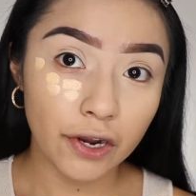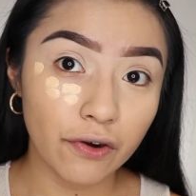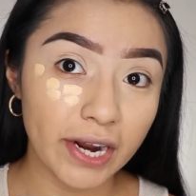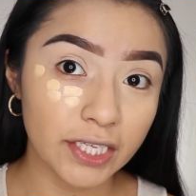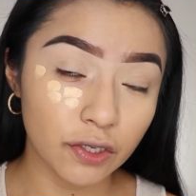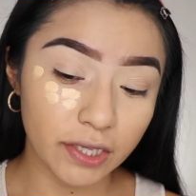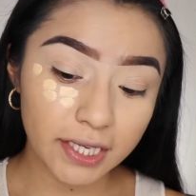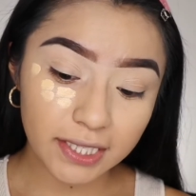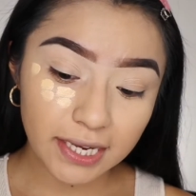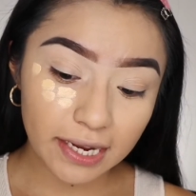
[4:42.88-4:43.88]
Alright, so
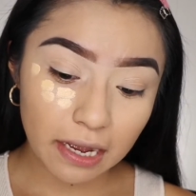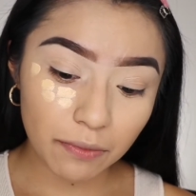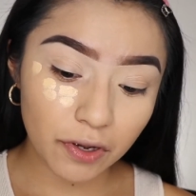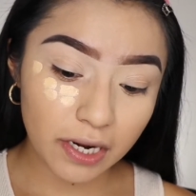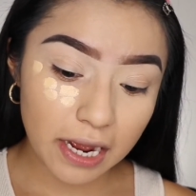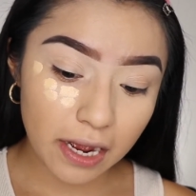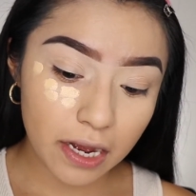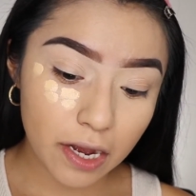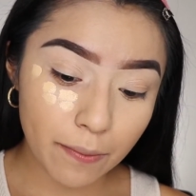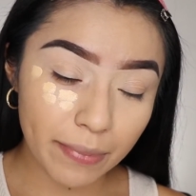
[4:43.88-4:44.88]
this side I'm gonna